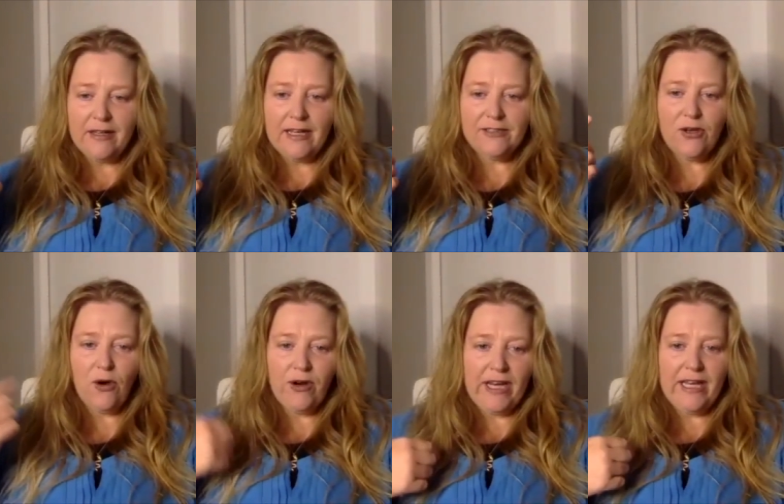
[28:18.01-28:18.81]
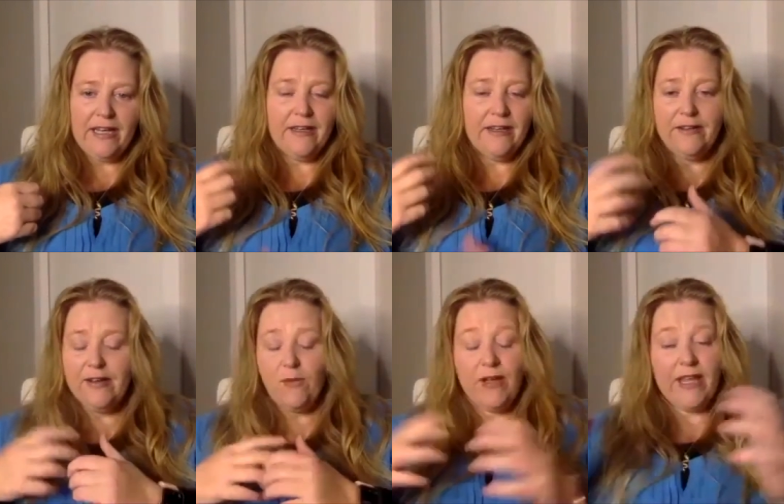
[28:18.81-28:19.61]
has gone in
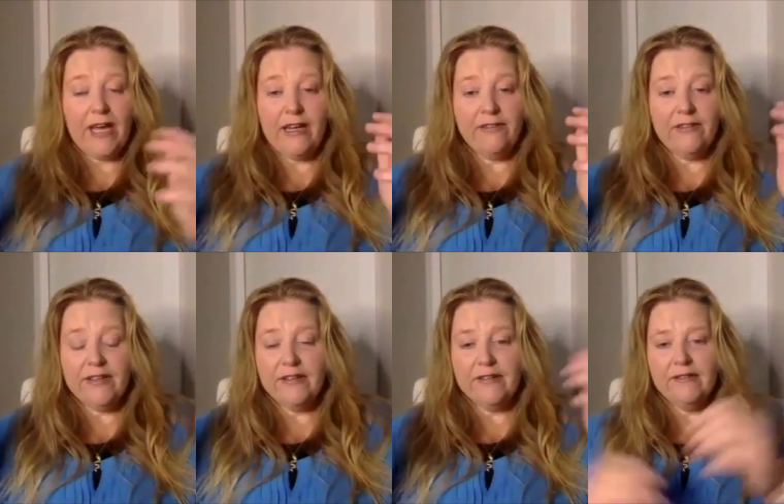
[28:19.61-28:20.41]
without even